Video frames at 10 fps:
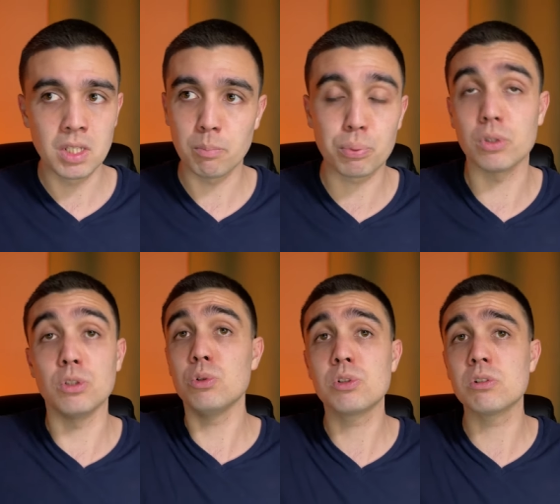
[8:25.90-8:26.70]

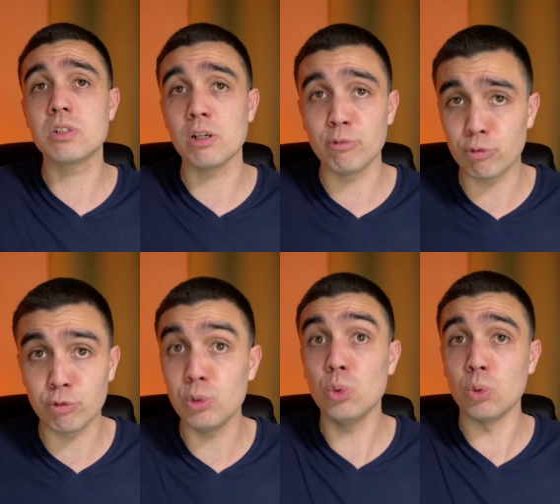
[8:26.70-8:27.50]
producers of
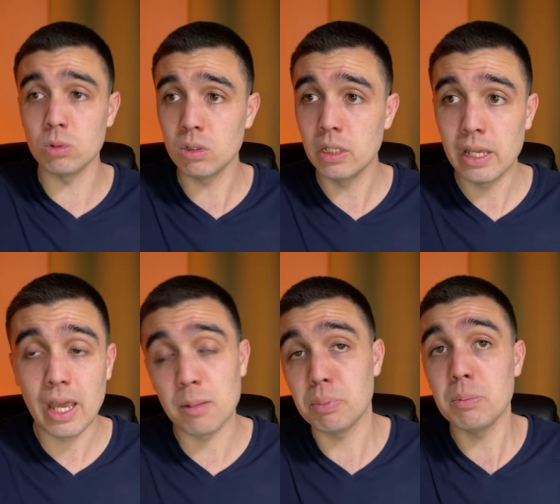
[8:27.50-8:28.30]
fuel,
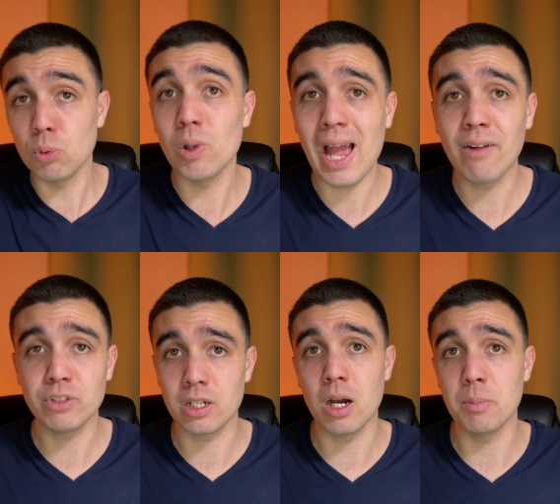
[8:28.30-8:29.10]
and people will have to
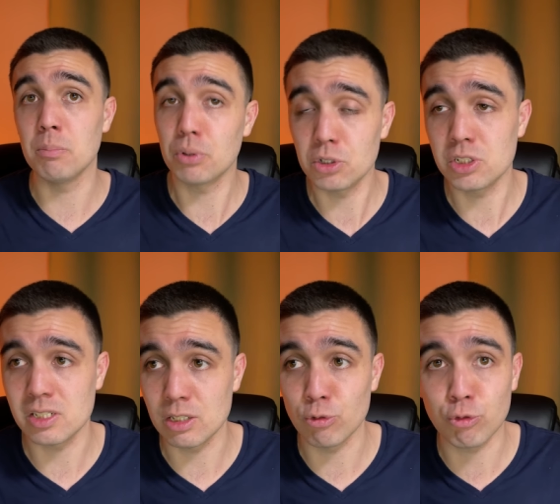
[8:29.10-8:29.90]
come and purchase
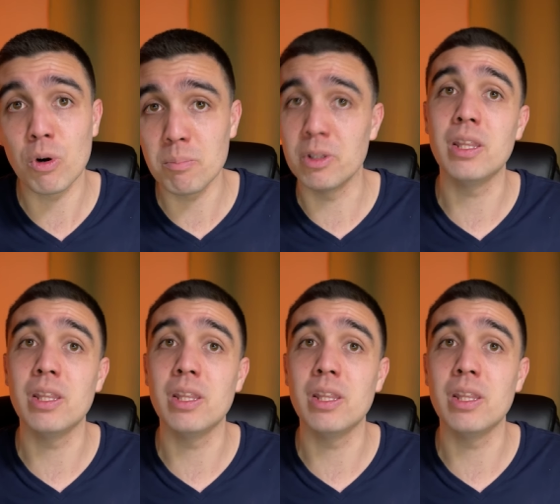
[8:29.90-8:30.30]
it from